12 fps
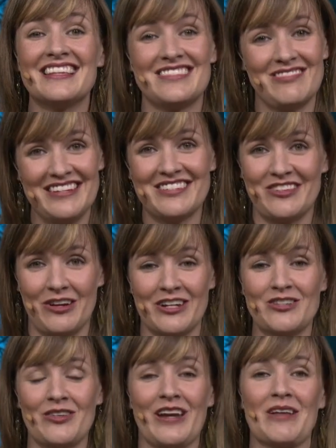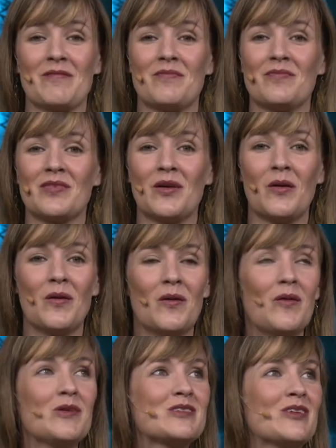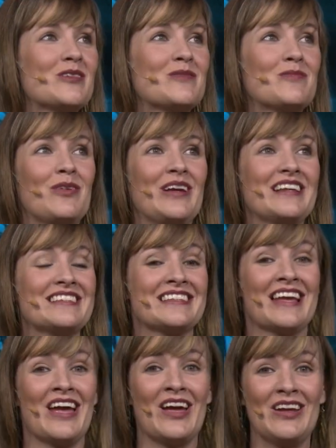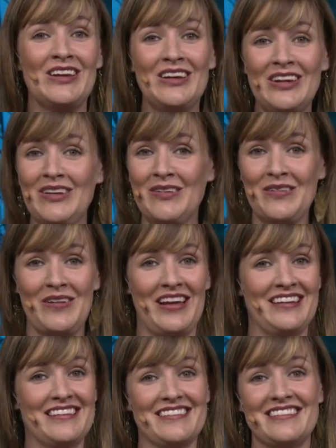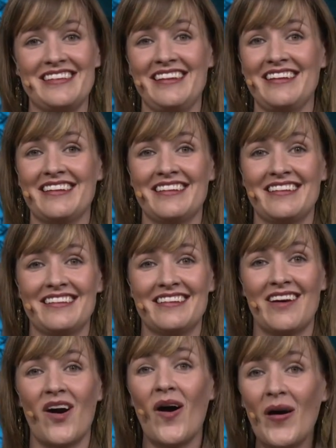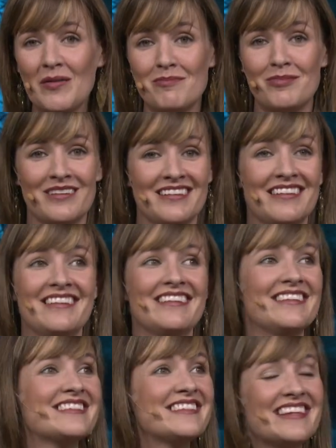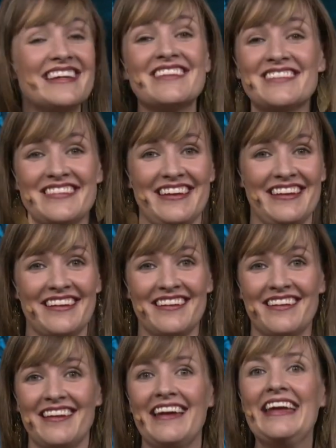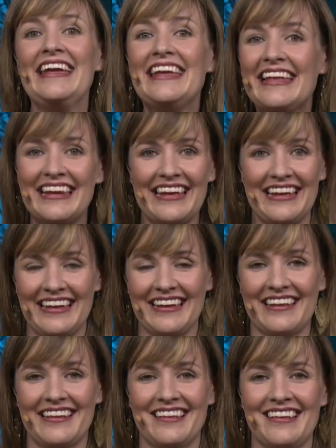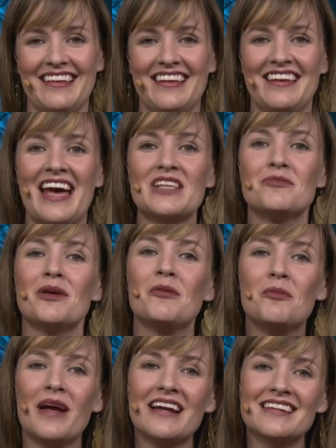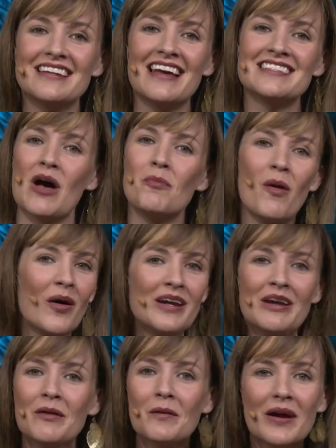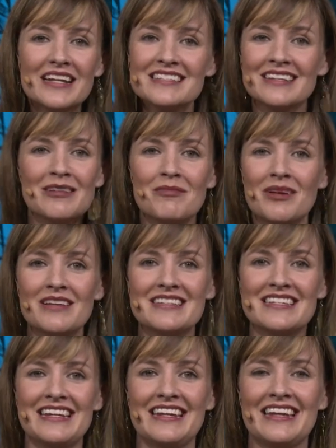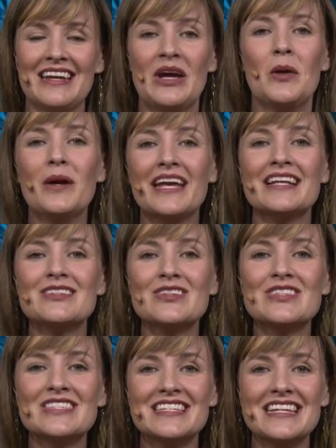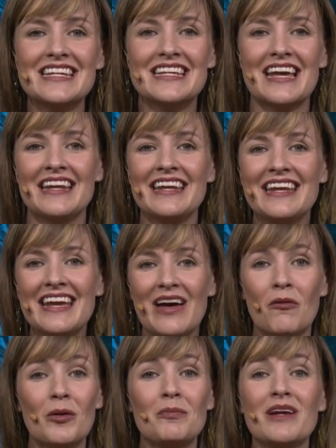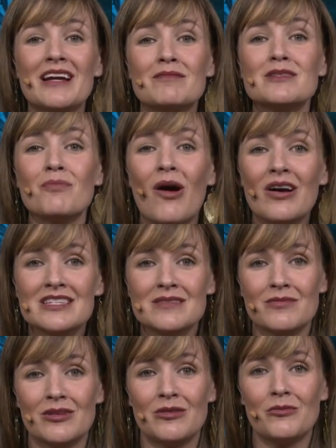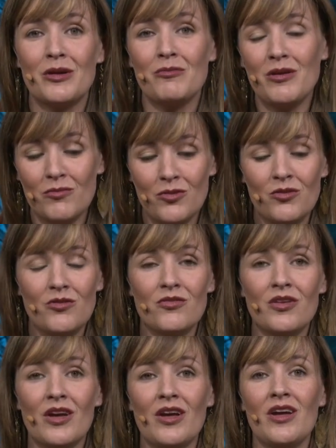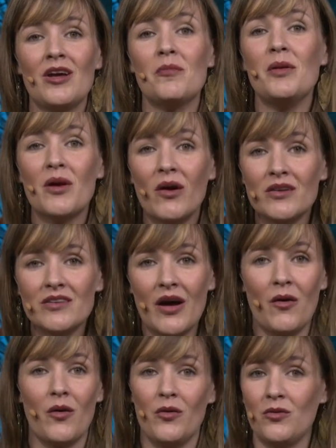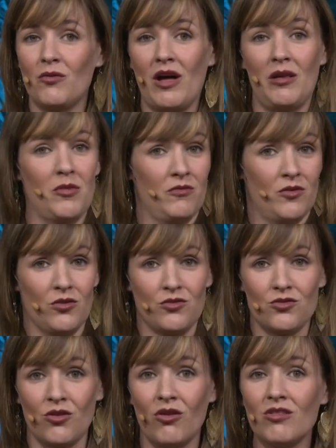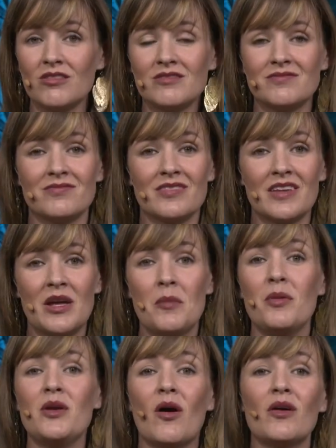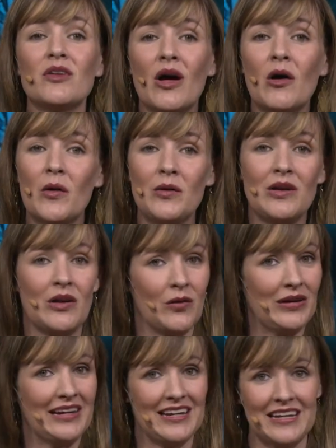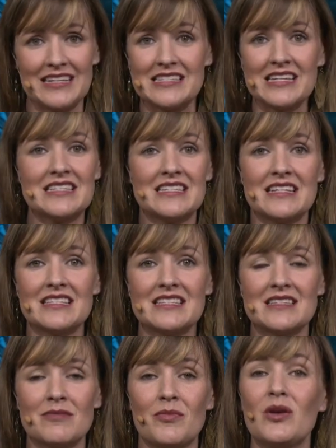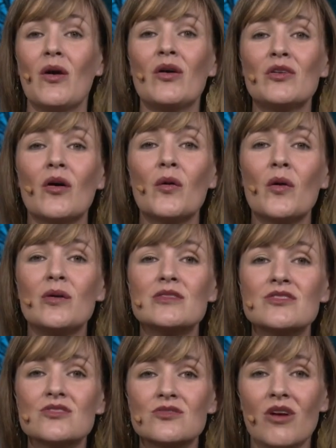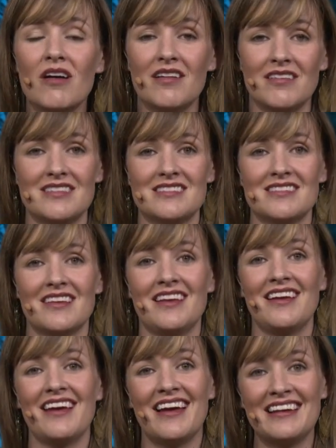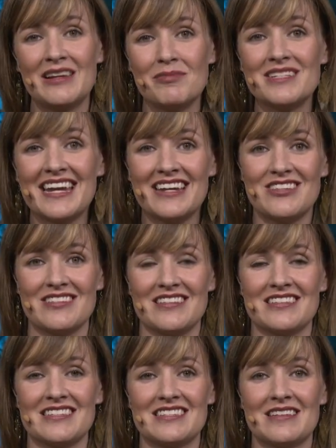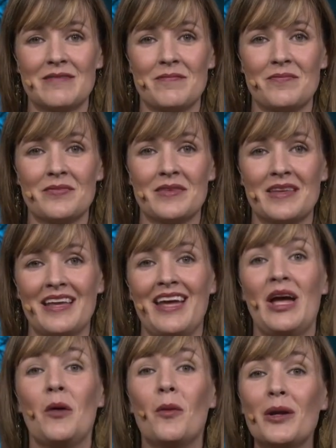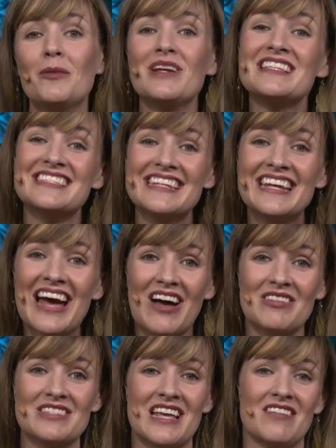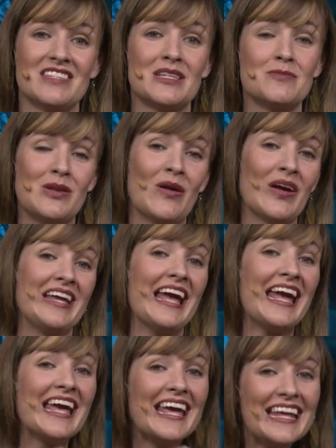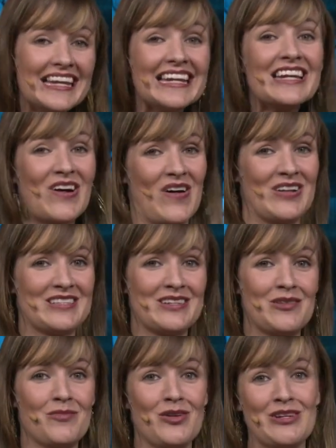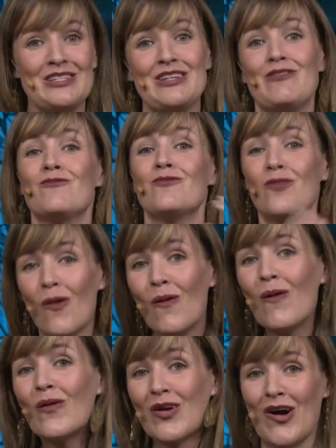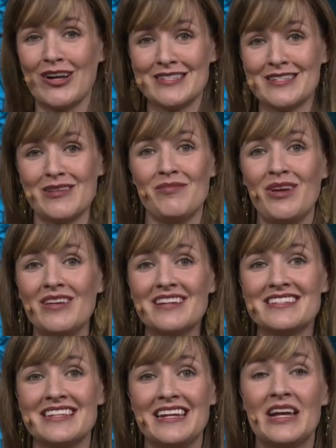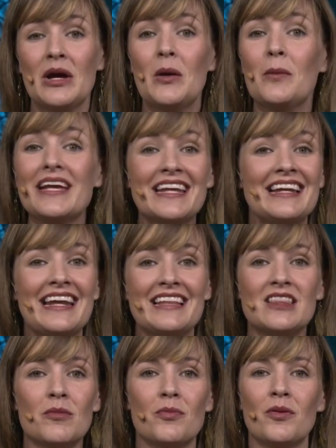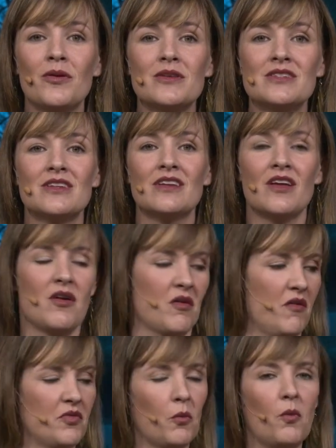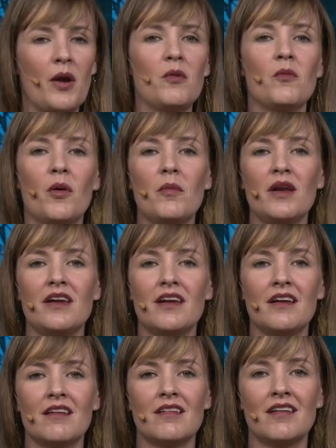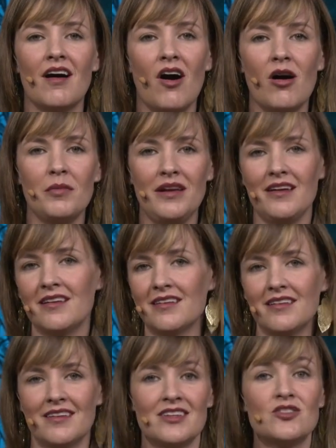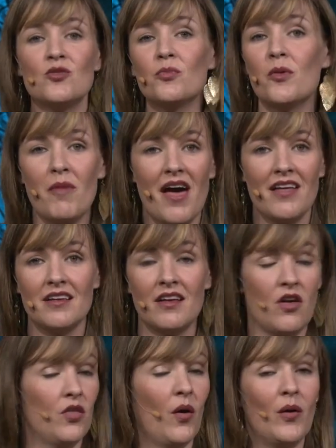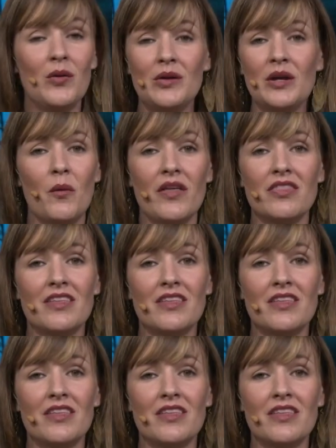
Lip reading: This restructuring also brings new energy, hope, synergy, healing. As we recognize our part in a greater community, we get to see and hear what becomes possible when we move beyond our own realm of control, beyond our own lonely existence, beyond our own struggles and limitations. When we see ourselves as belonging in God's community, for God's community, we can let the person of the one woman army, Superman, the only